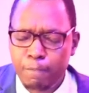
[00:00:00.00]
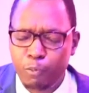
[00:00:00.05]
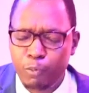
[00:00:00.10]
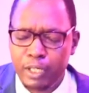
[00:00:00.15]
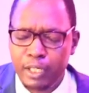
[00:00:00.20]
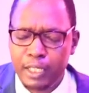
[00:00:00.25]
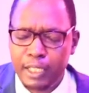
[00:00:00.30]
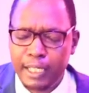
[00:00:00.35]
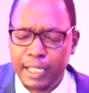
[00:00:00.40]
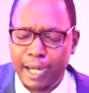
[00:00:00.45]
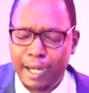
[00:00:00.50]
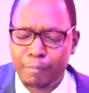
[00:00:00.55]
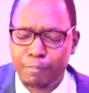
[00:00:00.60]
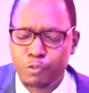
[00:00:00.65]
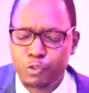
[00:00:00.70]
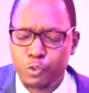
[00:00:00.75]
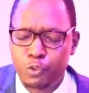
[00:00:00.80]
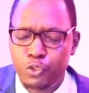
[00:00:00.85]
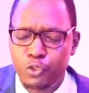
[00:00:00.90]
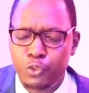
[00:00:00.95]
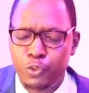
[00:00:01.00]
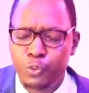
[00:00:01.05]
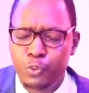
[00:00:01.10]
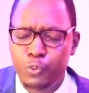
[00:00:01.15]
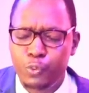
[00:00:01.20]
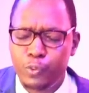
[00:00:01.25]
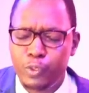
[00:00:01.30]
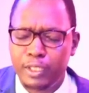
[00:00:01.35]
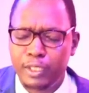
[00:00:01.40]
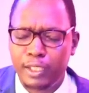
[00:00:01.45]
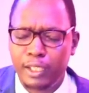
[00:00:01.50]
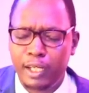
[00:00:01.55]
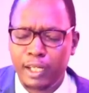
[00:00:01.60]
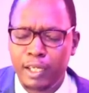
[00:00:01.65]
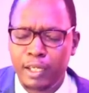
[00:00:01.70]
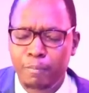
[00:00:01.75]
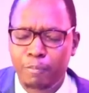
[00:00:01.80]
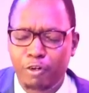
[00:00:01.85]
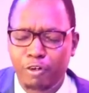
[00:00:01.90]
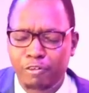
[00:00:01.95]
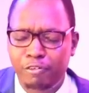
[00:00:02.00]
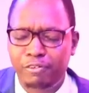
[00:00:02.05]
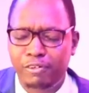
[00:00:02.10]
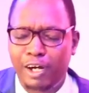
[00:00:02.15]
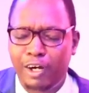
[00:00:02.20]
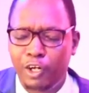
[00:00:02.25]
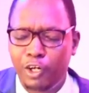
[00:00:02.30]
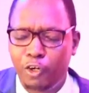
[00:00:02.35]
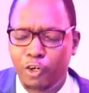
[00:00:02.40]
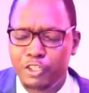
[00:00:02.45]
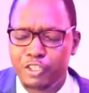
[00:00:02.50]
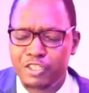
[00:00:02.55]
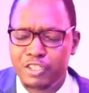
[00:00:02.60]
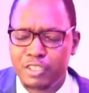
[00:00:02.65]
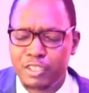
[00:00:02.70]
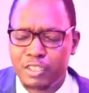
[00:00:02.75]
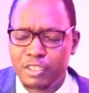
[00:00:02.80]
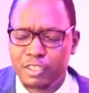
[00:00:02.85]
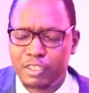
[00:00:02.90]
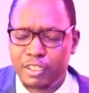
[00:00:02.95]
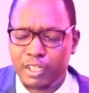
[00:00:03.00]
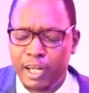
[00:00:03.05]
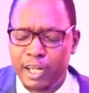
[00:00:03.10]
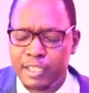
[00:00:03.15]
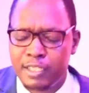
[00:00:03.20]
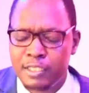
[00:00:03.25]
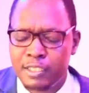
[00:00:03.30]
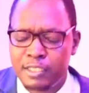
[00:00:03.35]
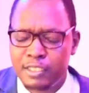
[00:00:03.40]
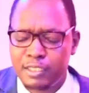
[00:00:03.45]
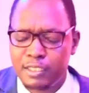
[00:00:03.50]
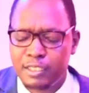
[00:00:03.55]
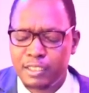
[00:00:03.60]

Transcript: we come to you in the name of our Lord Jesus Christ,